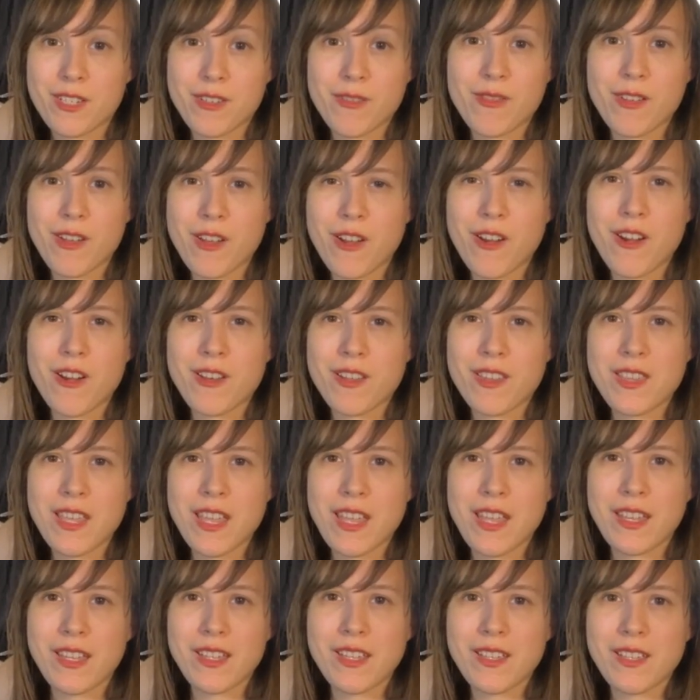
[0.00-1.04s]
Do the hard
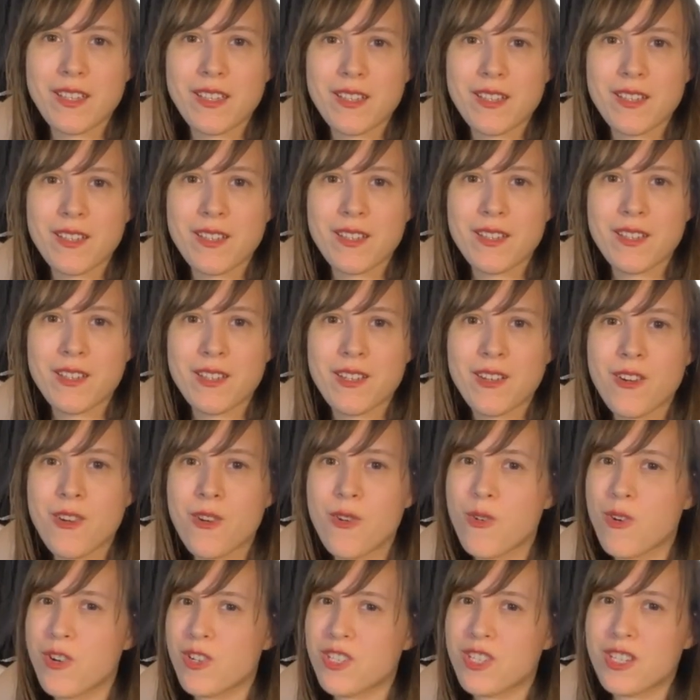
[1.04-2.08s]
thing.
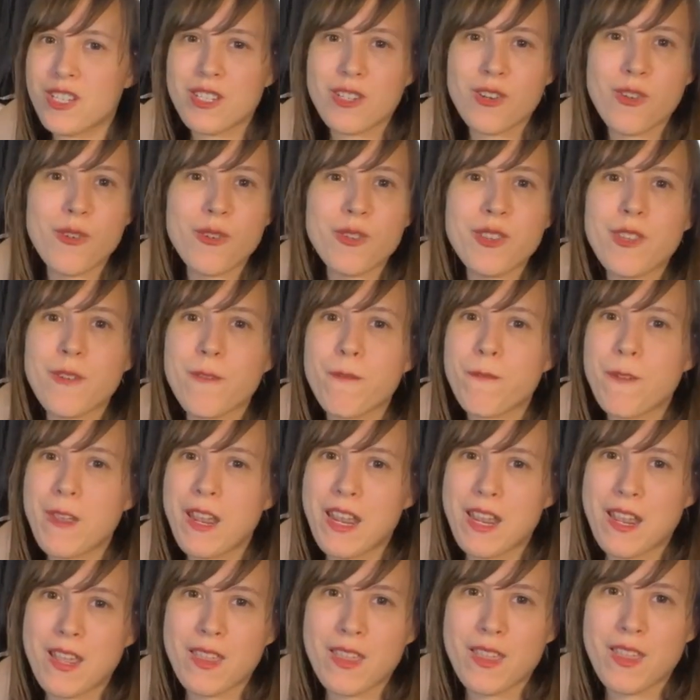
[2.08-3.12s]
Or just hold the
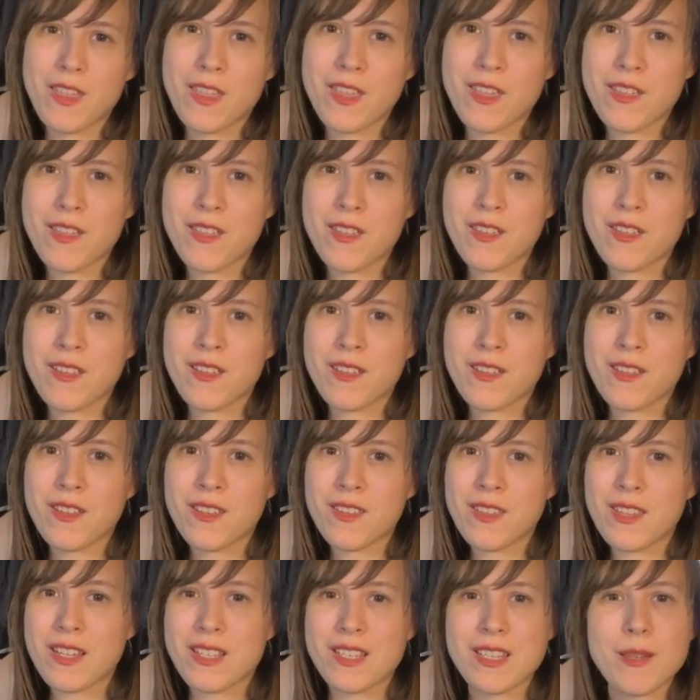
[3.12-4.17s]
faith
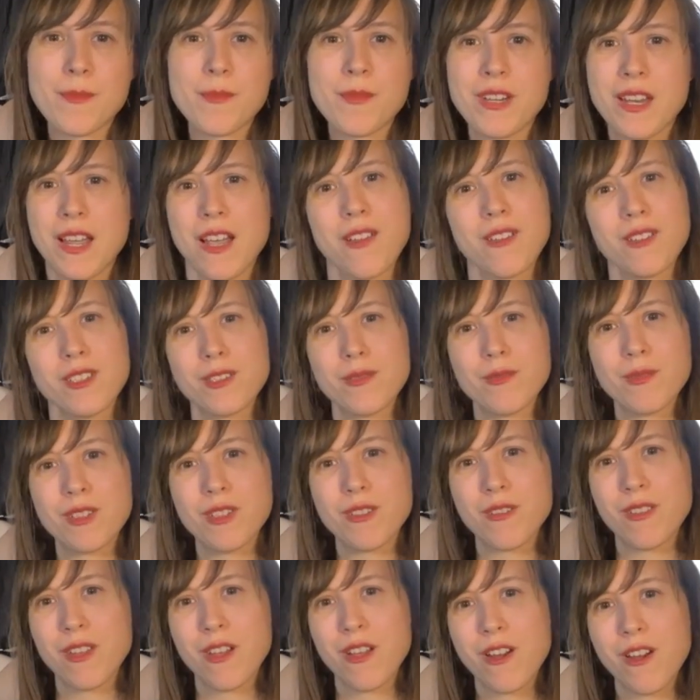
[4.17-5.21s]
that someone else
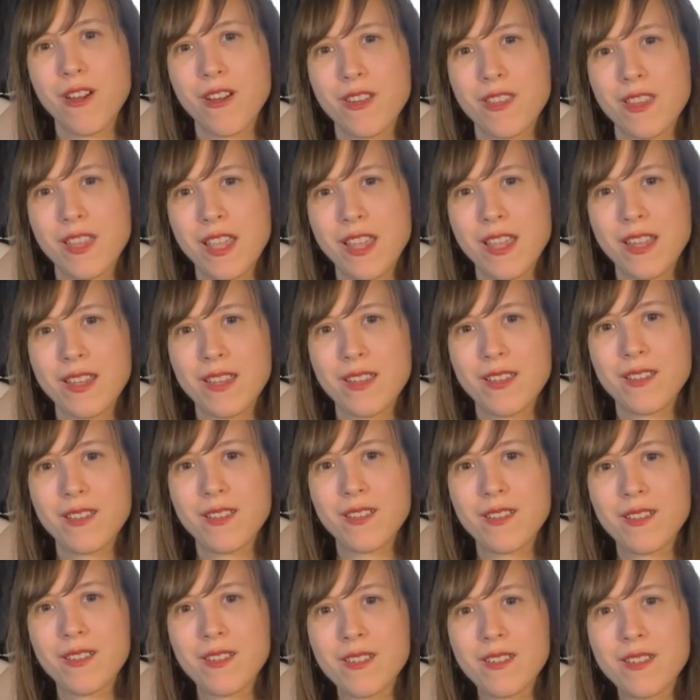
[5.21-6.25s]
will do the hard thing
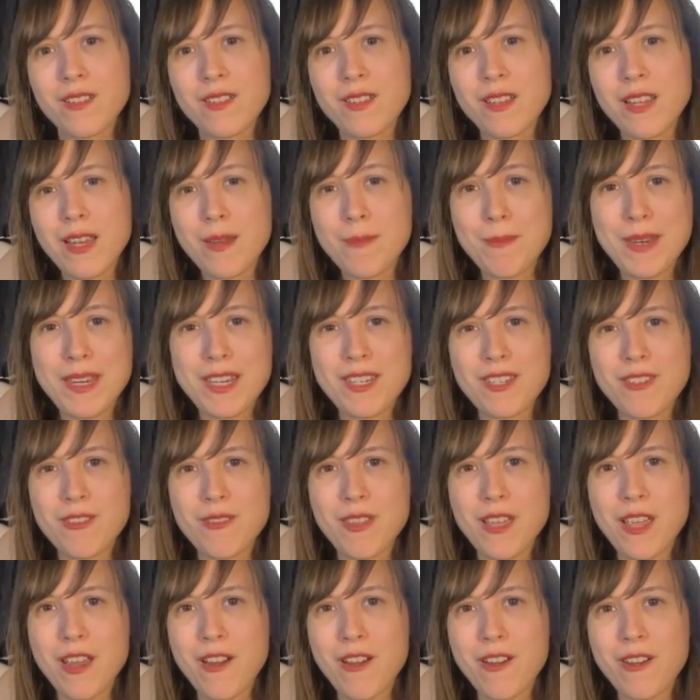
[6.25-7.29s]
and meet
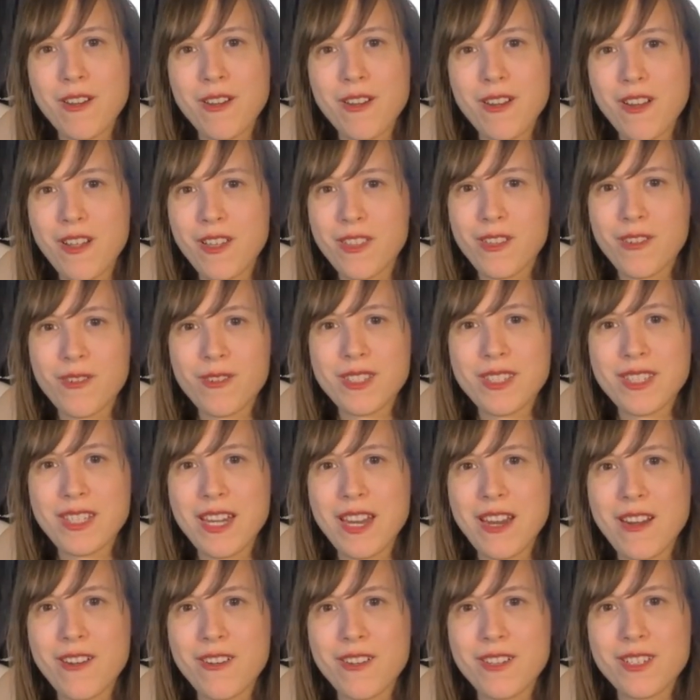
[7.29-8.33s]
you there on those
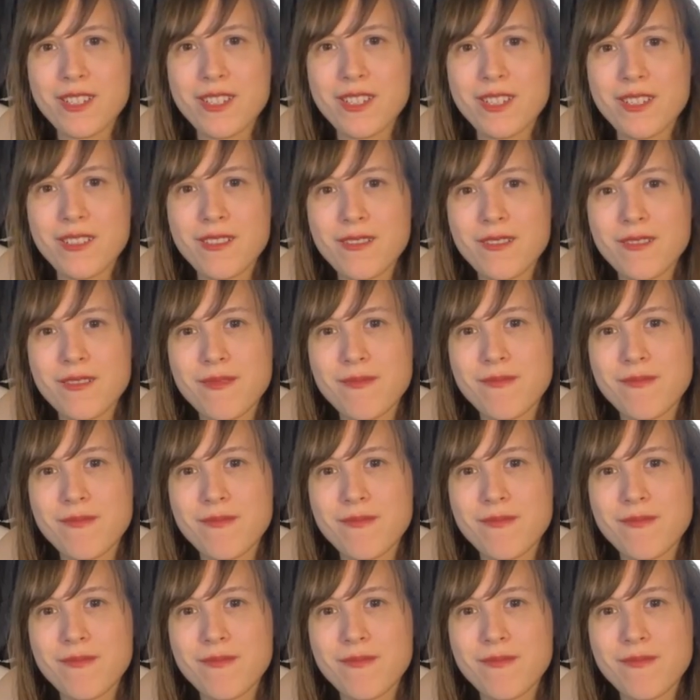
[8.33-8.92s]
stairs.